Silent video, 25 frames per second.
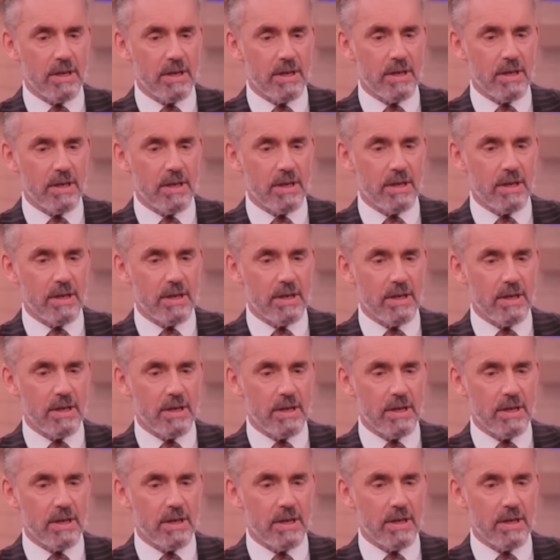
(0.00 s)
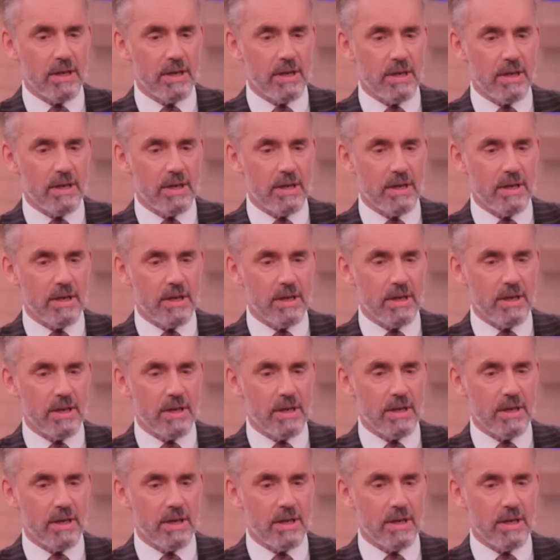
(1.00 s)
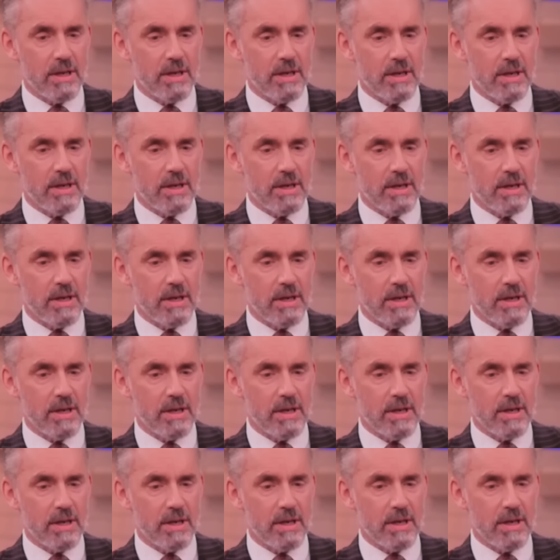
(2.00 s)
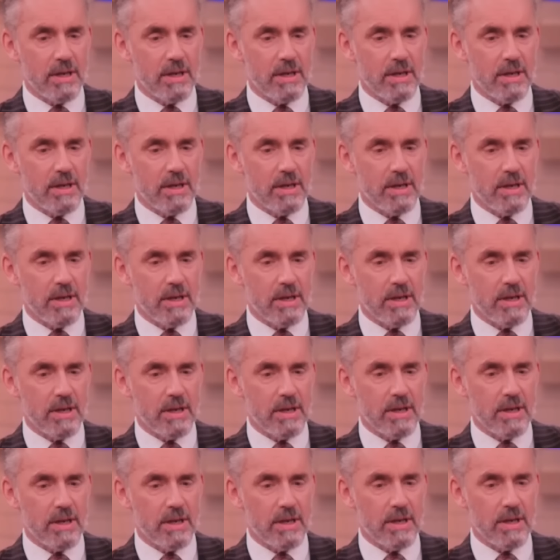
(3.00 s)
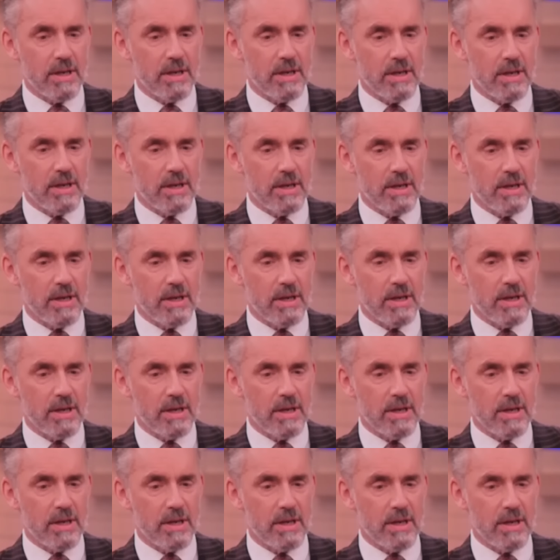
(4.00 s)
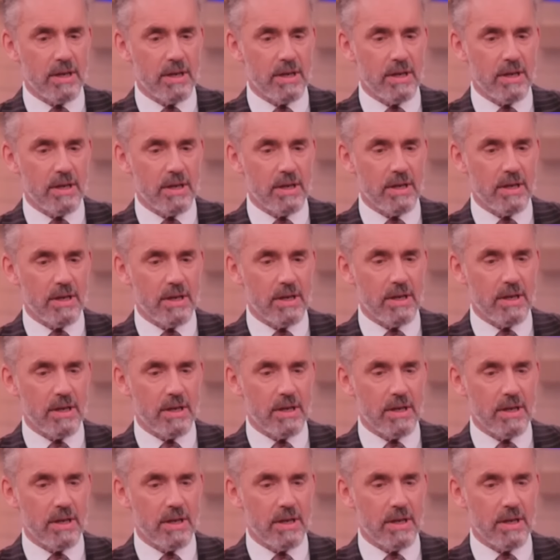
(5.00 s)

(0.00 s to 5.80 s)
(not speaking)